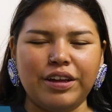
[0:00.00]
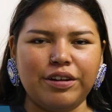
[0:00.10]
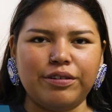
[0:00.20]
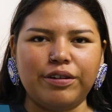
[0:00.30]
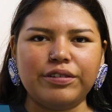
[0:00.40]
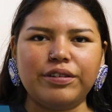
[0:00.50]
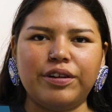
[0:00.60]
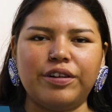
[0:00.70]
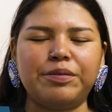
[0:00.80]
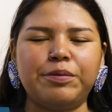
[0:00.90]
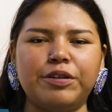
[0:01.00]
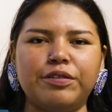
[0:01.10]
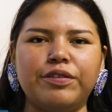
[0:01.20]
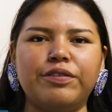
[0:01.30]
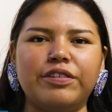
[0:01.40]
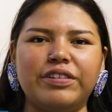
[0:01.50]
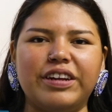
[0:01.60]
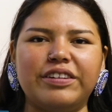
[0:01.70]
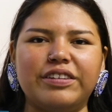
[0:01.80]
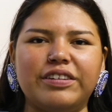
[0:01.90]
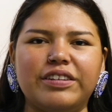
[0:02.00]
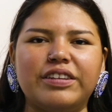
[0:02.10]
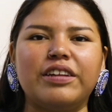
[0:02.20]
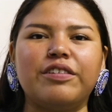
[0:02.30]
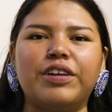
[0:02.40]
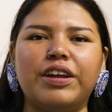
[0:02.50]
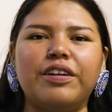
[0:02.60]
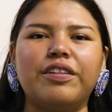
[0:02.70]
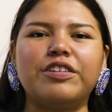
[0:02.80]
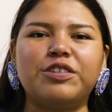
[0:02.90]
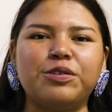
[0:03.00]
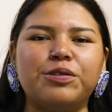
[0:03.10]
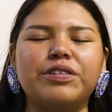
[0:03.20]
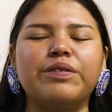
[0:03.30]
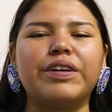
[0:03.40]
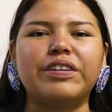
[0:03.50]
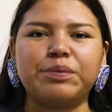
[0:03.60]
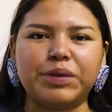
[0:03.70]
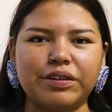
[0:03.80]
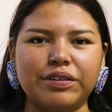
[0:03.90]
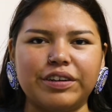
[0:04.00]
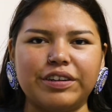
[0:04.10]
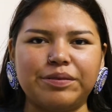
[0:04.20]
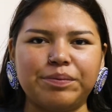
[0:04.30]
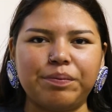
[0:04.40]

or also known as Pickora First Nations, that's located on the shores of Lake Superior.